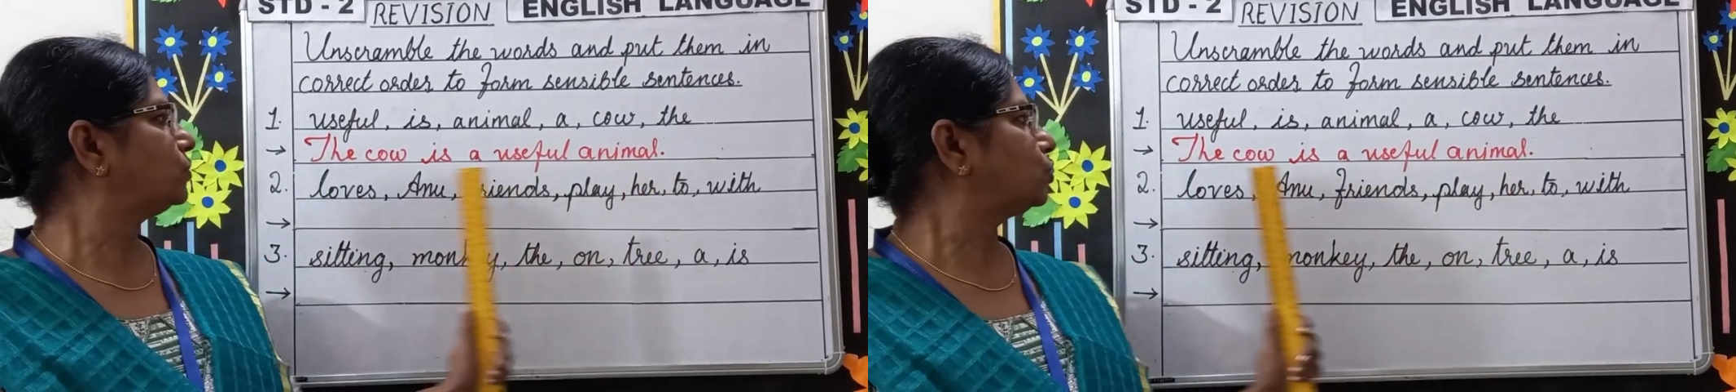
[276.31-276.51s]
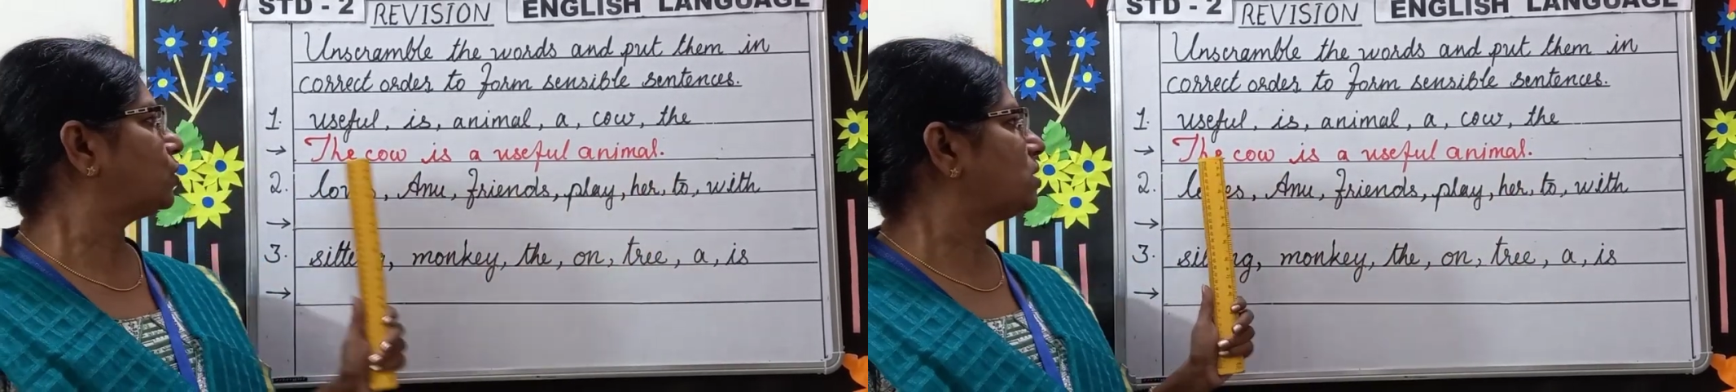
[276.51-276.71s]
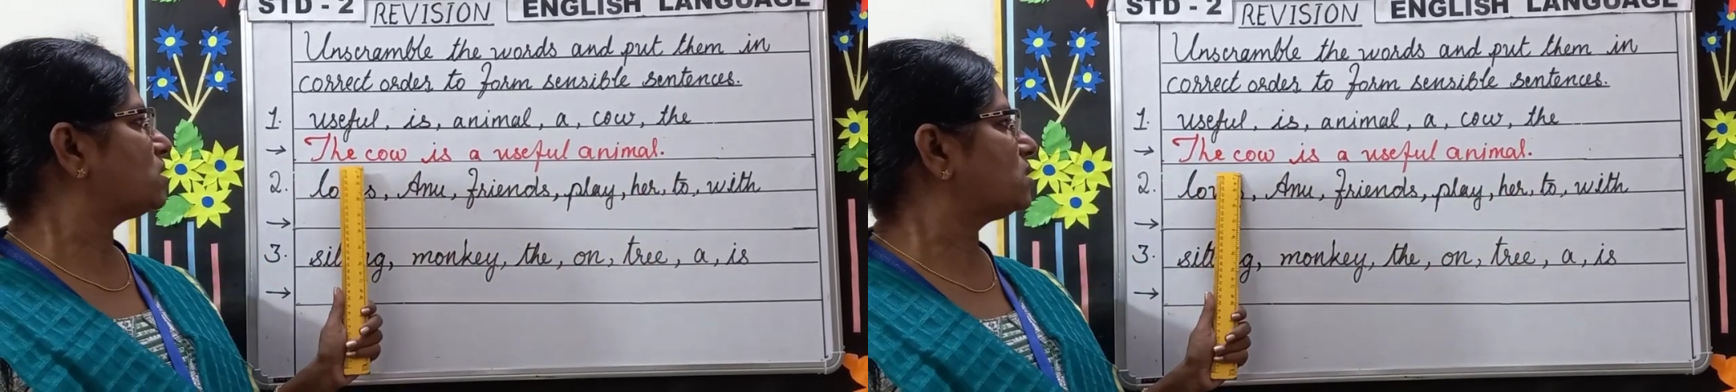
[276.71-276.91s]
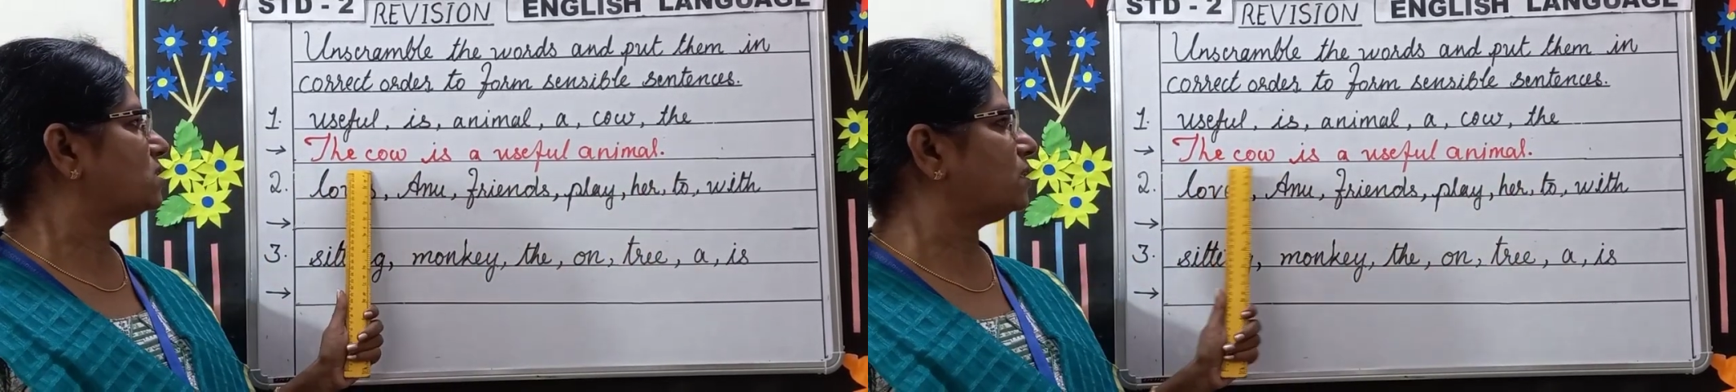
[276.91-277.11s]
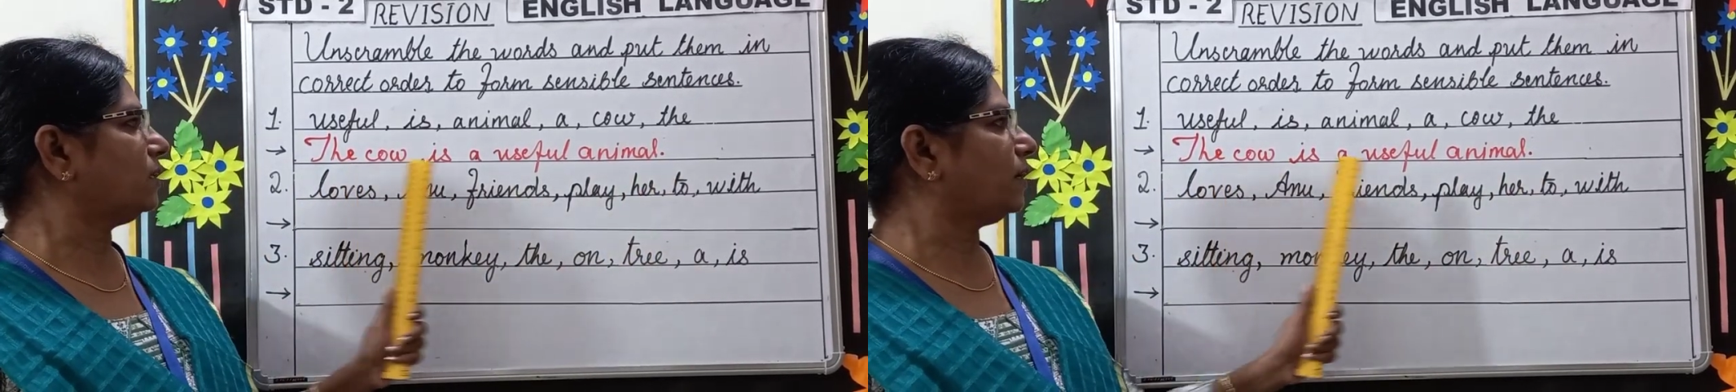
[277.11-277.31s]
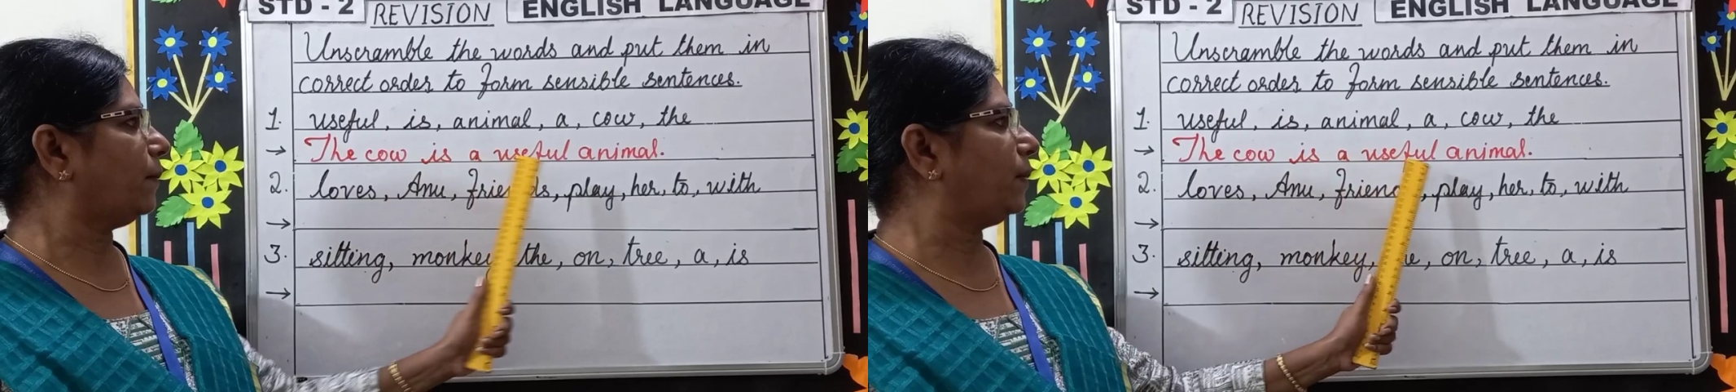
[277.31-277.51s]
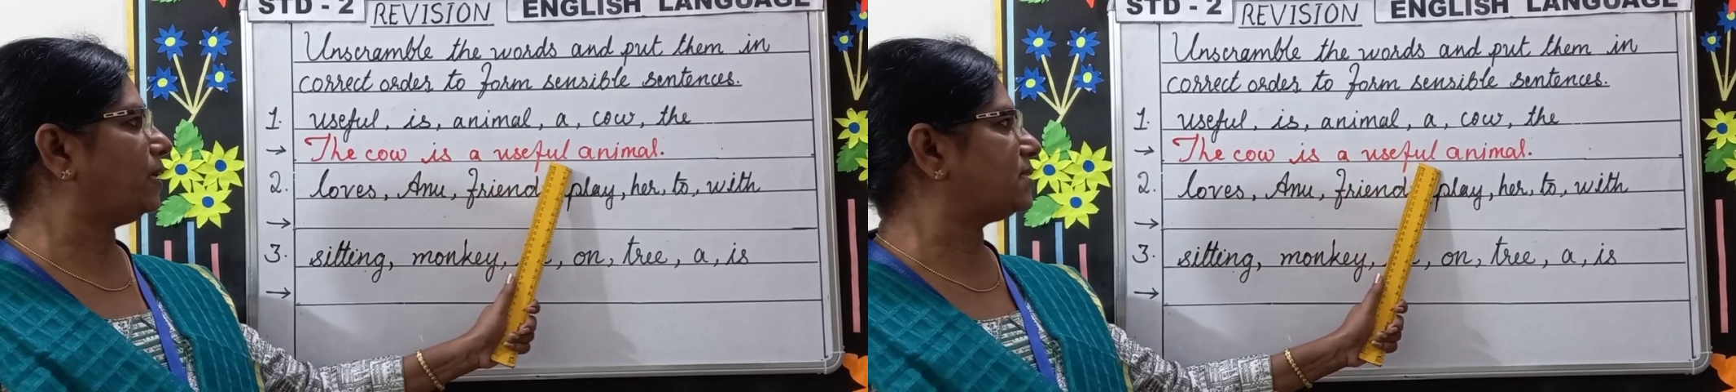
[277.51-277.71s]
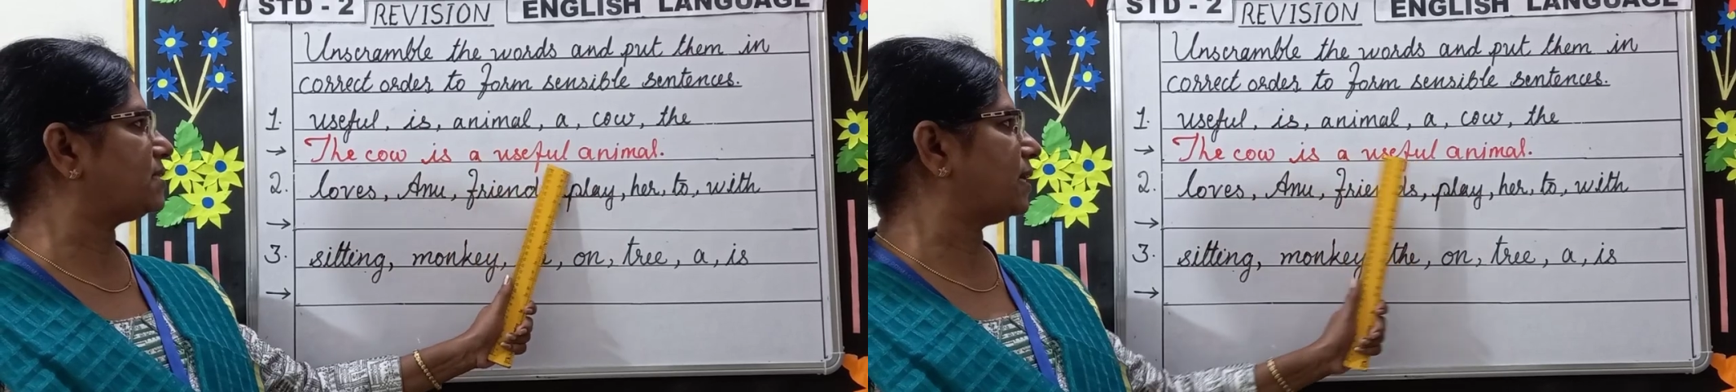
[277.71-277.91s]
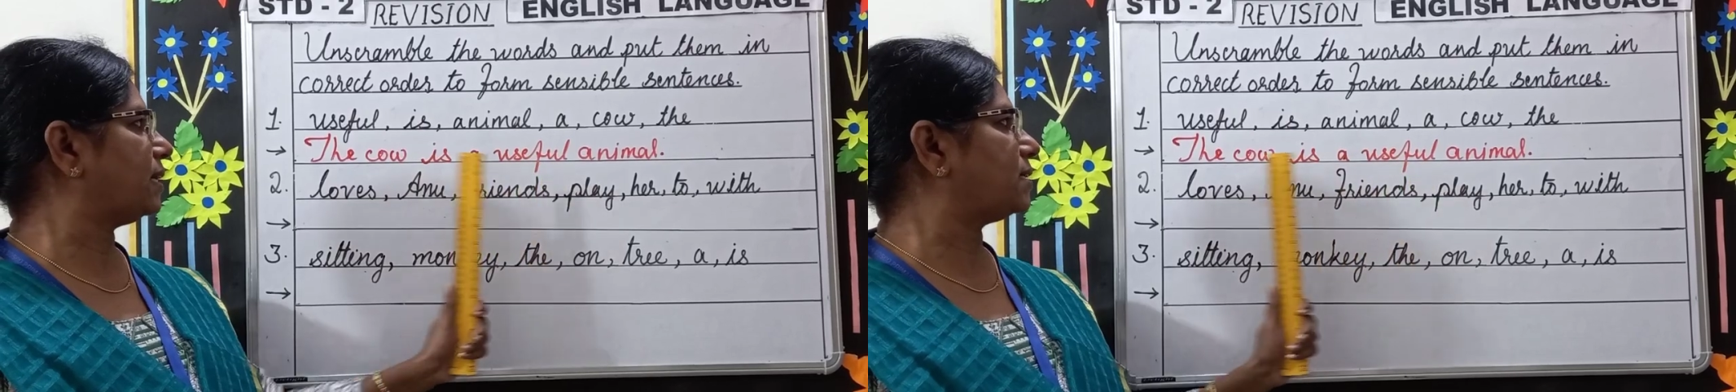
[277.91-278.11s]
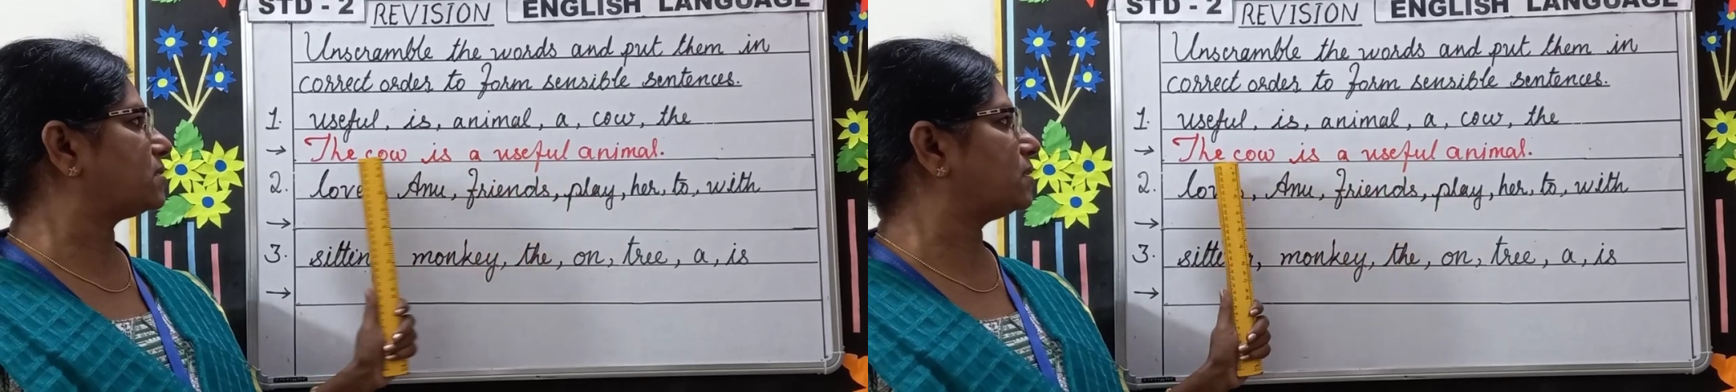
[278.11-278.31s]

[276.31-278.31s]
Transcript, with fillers: So this is a complete sentence.